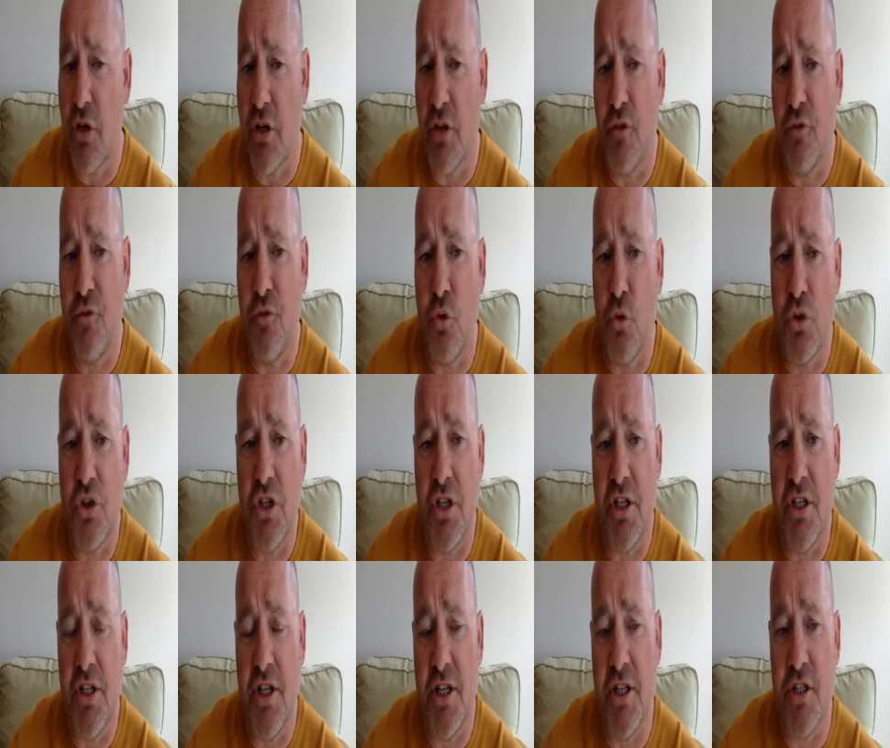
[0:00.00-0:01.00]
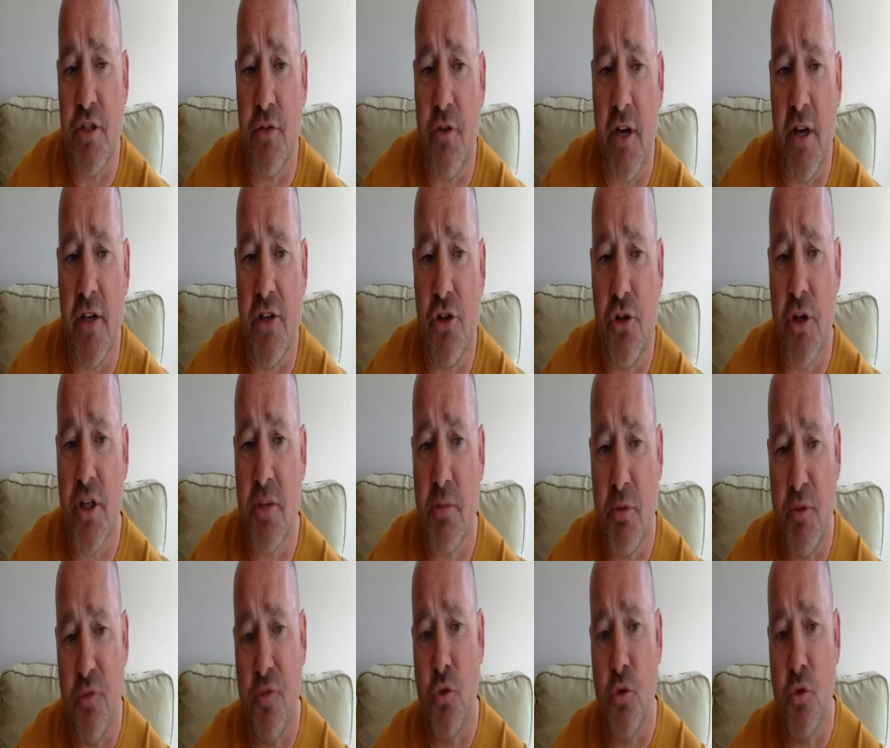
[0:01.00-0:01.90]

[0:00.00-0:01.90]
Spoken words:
only 14 years of age. You had to be